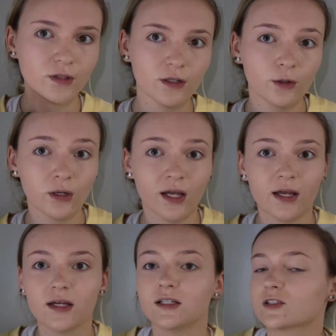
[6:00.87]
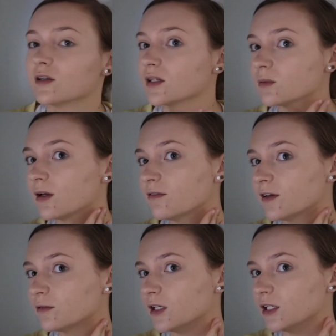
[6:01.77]
Okay, so that's my
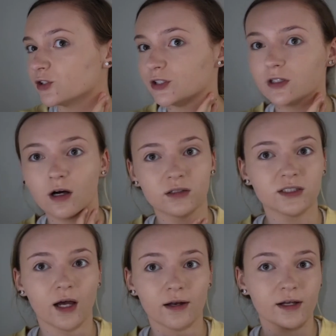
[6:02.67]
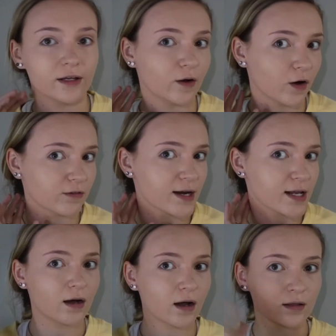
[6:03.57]
foundation all done, and
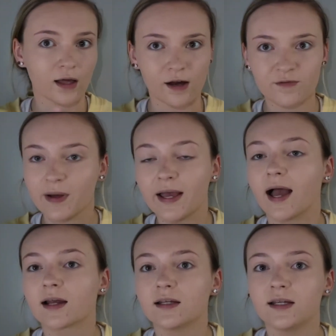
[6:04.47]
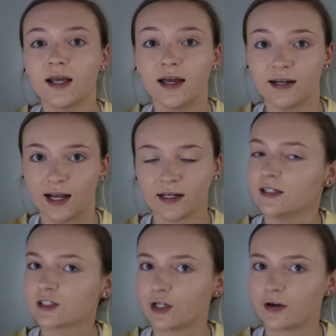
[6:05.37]
already a lot of my acne and acne
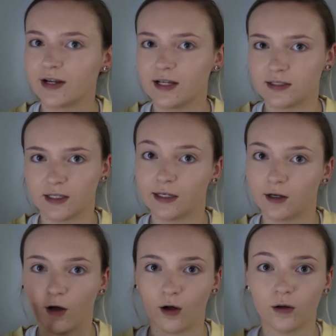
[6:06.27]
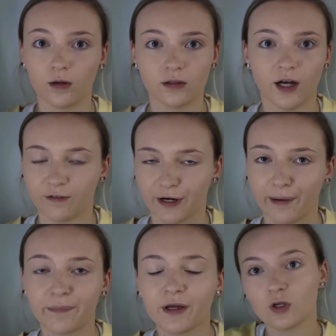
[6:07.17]
scarring is like all covered
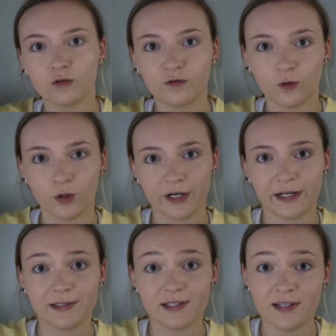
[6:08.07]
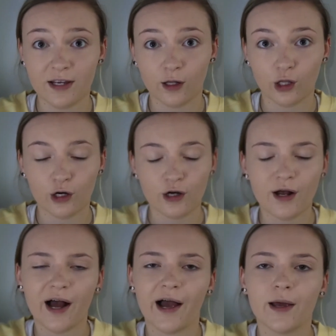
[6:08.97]
up. For concealer,
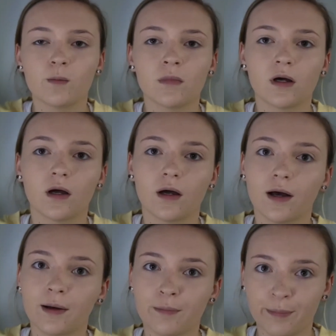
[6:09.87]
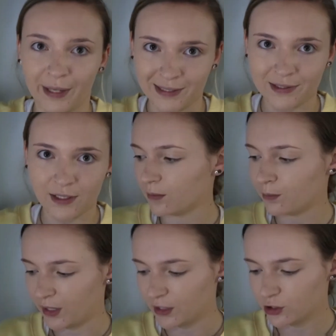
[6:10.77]
I'm a basic
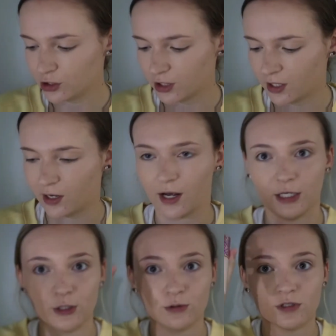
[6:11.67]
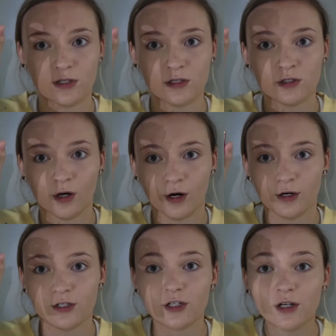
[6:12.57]
bitch and I use the
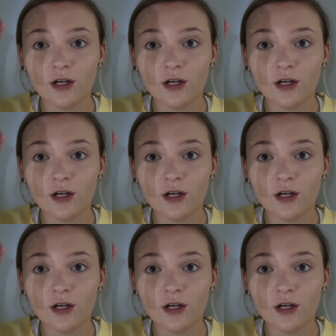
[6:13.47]
Tarte